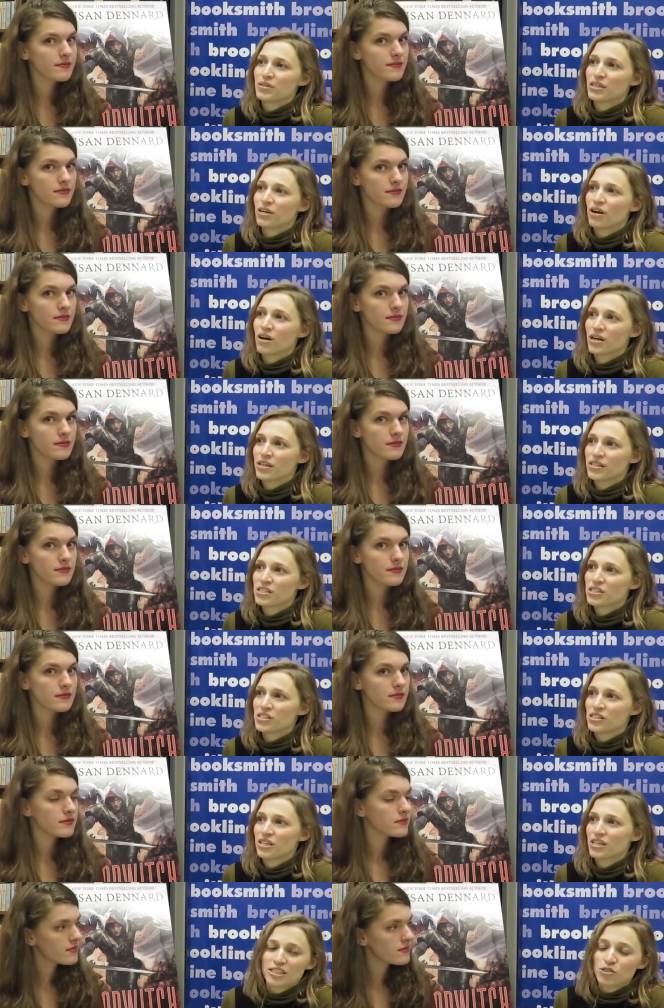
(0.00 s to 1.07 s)

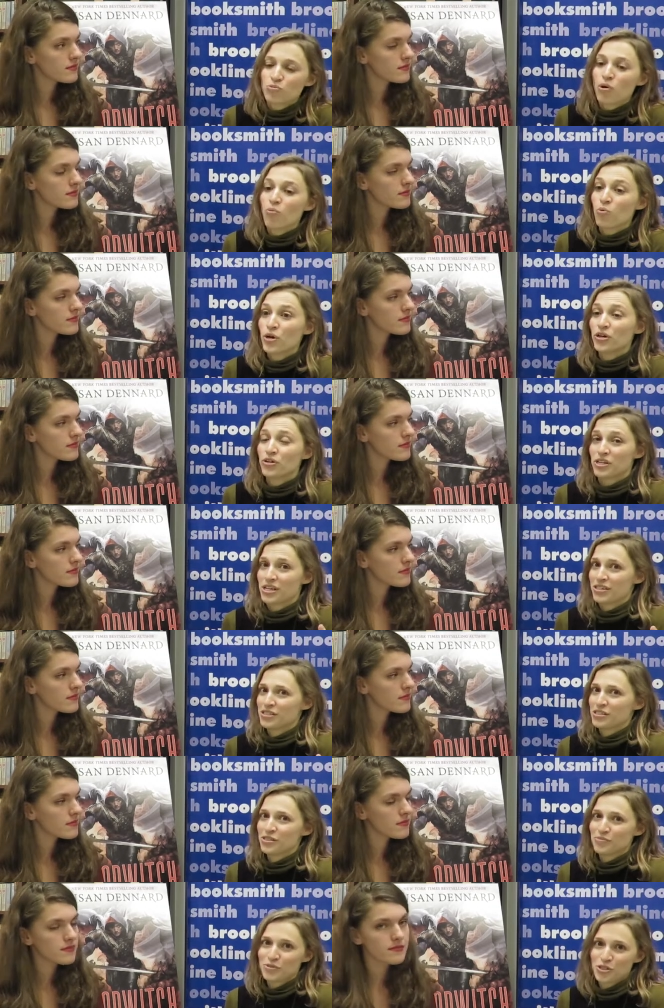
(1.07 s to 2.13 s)
Speaker 1: because it's what we're
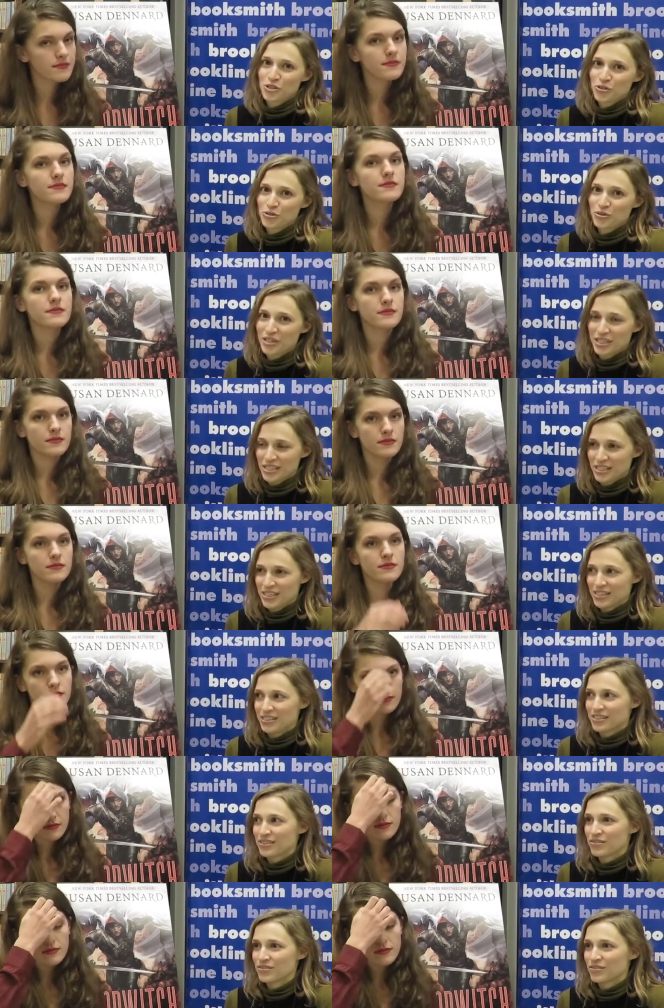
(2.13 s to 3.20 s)
accustomed to in
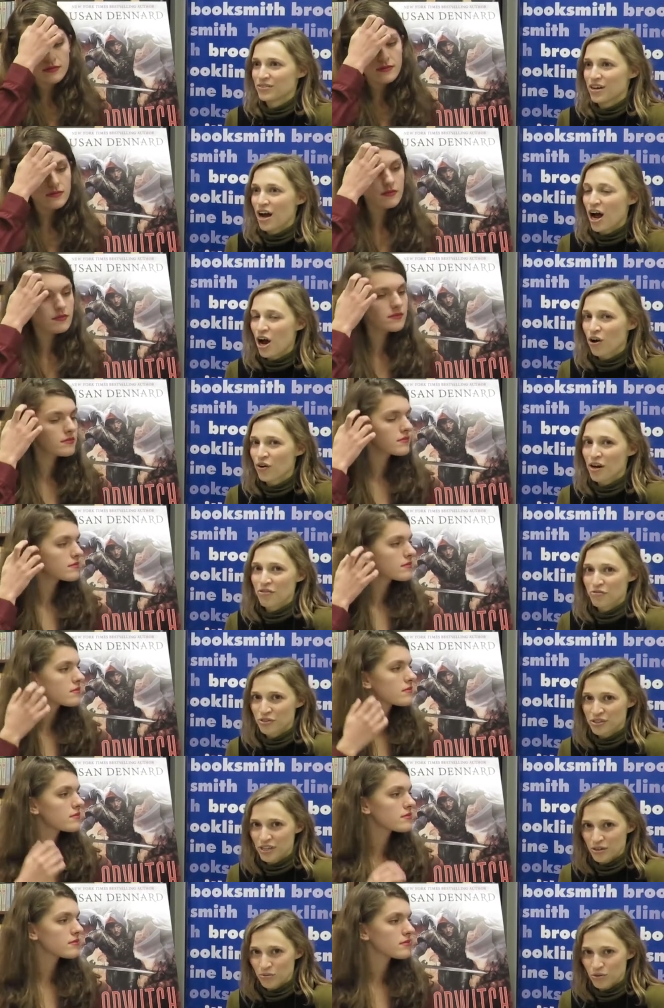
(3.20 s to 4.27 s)
our
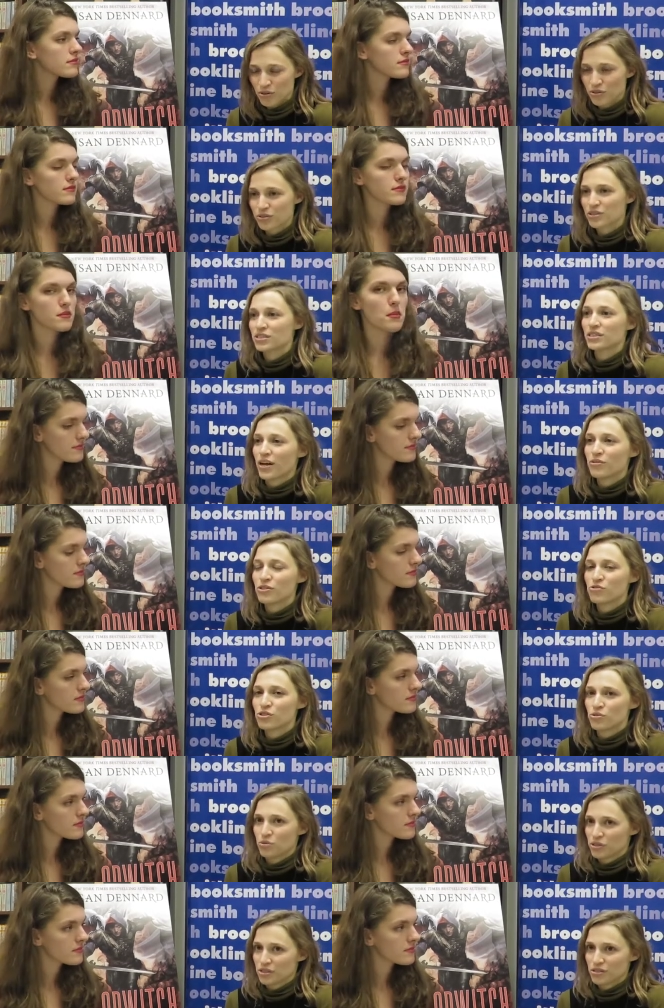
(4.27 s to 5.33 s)
everyday world. I used to
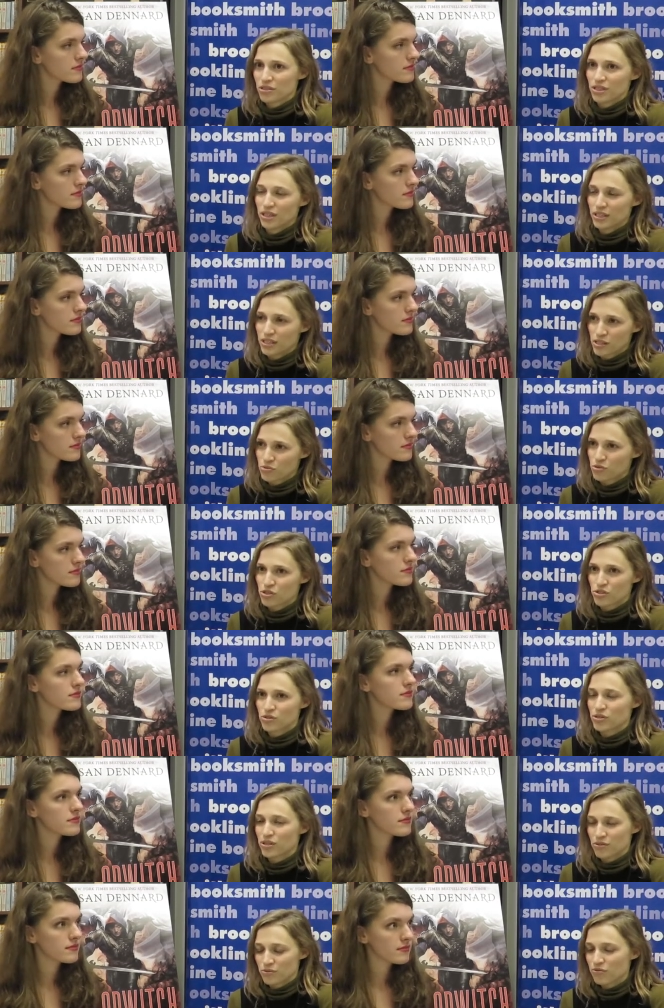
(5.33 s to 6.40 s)
work in science, which is,
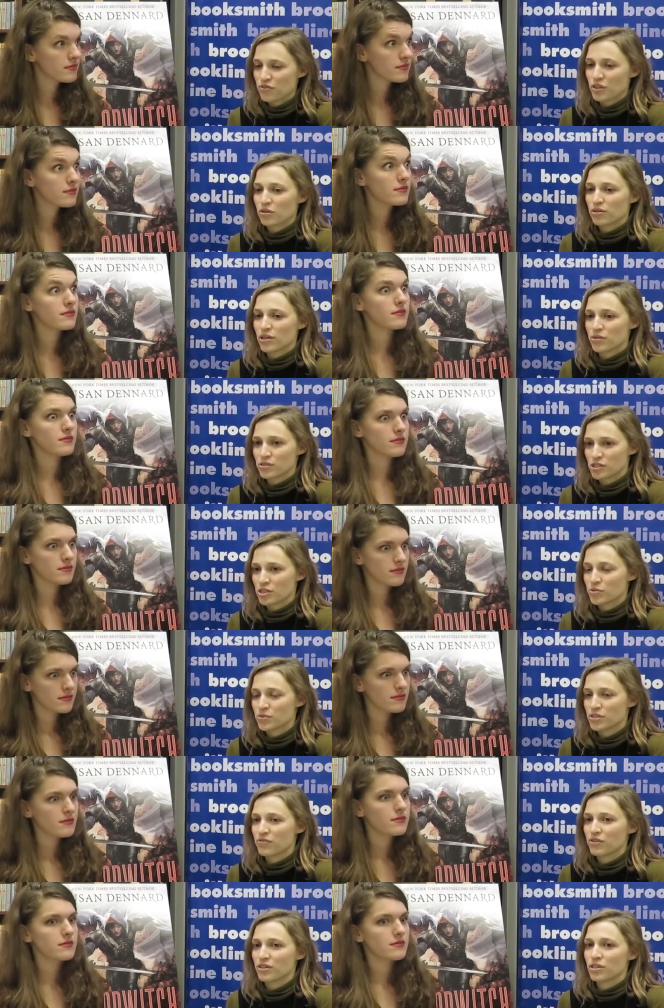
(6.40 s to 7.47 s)
in the field I was in
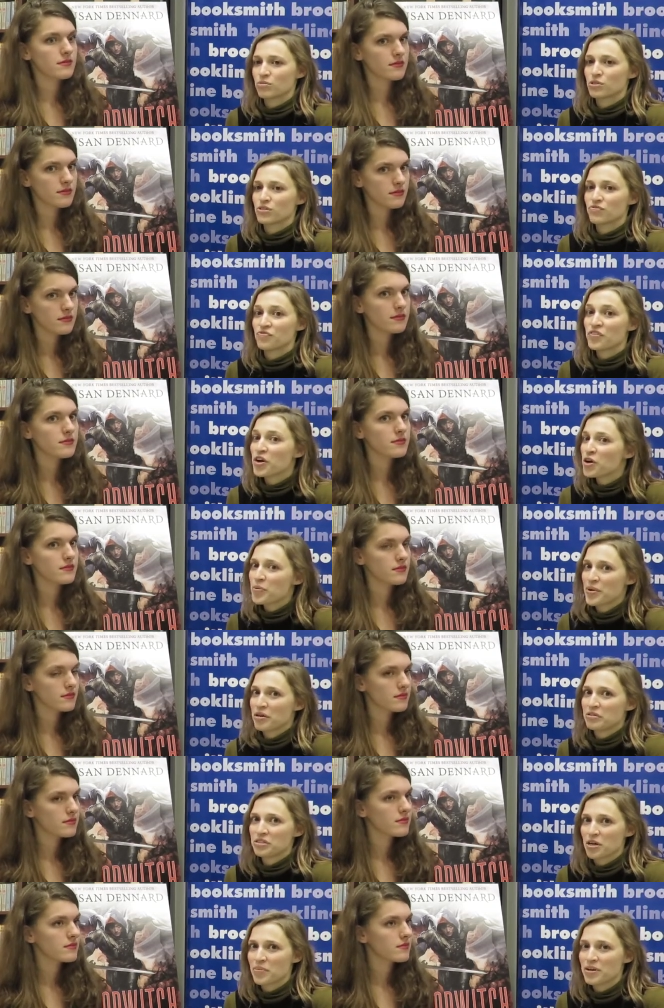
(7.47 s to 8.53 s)
specifically, was very male
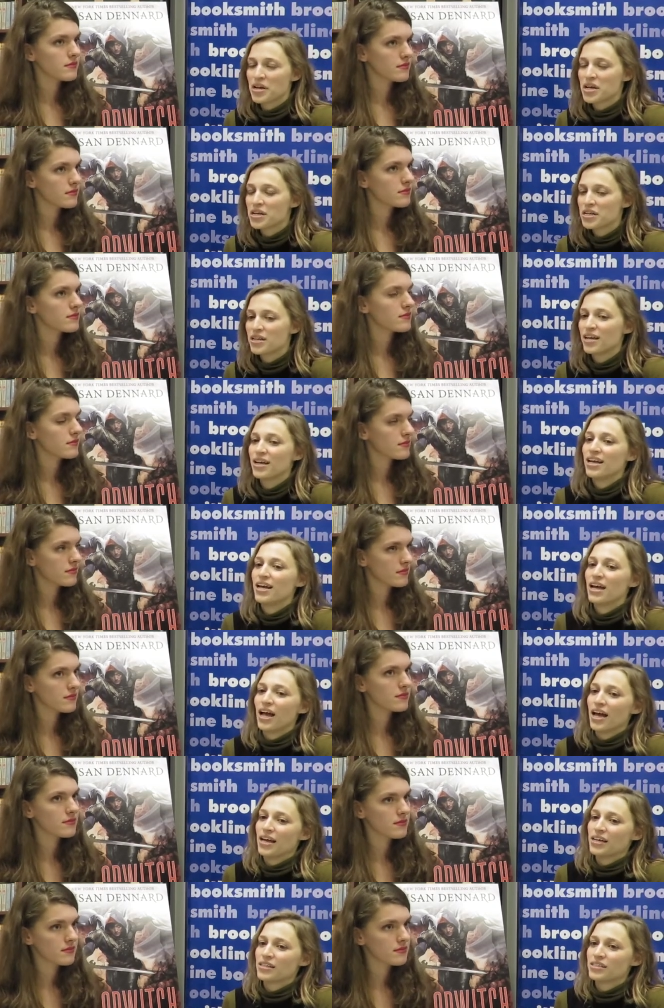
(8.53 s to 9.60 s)
dominated,
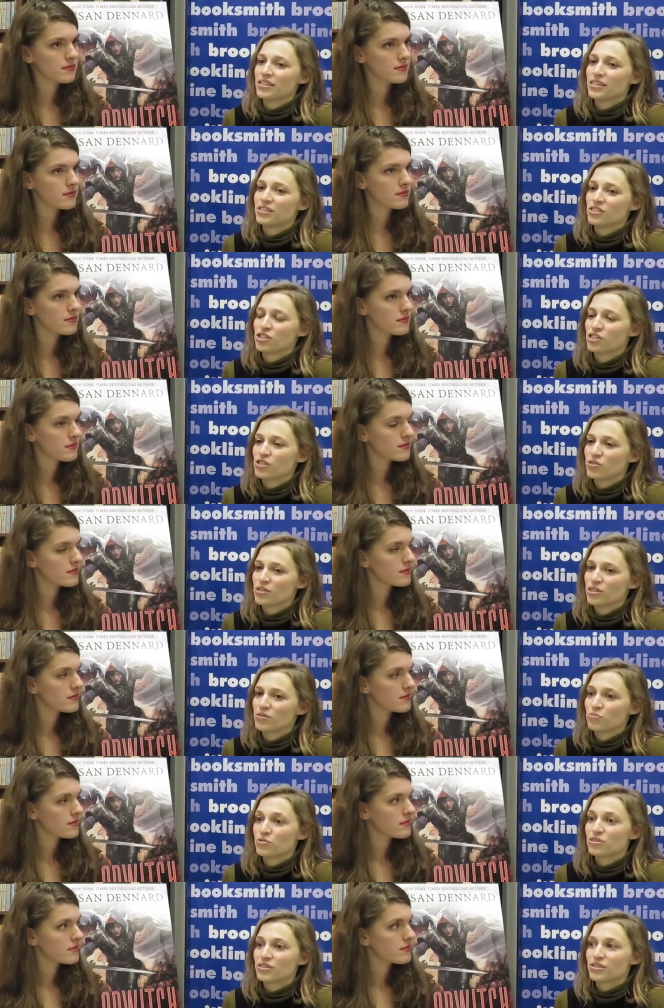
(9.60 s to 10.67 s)
and it
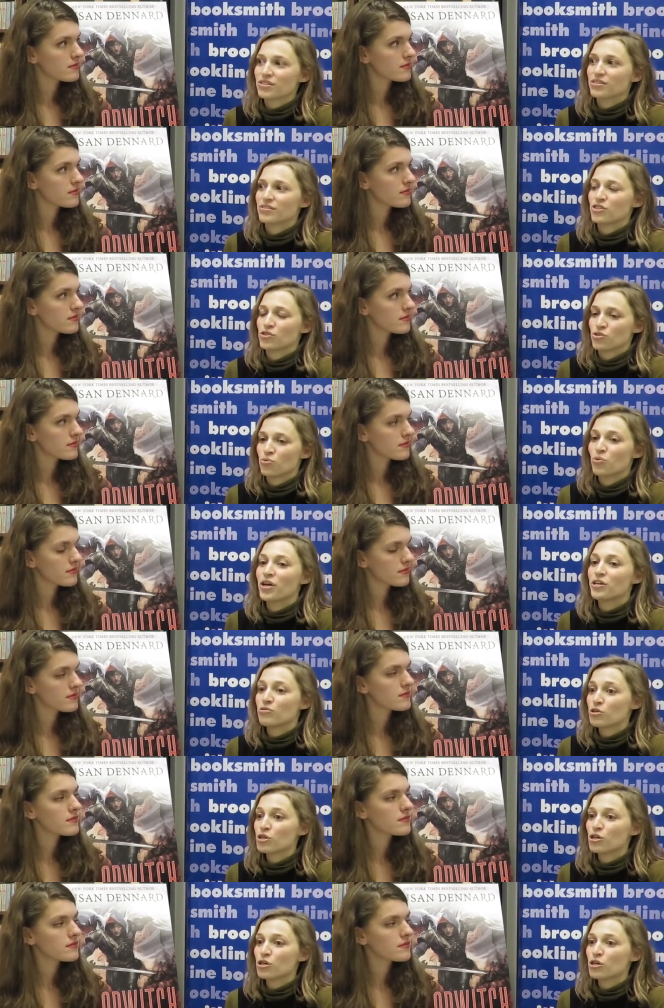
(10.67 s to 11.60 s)
was, the way you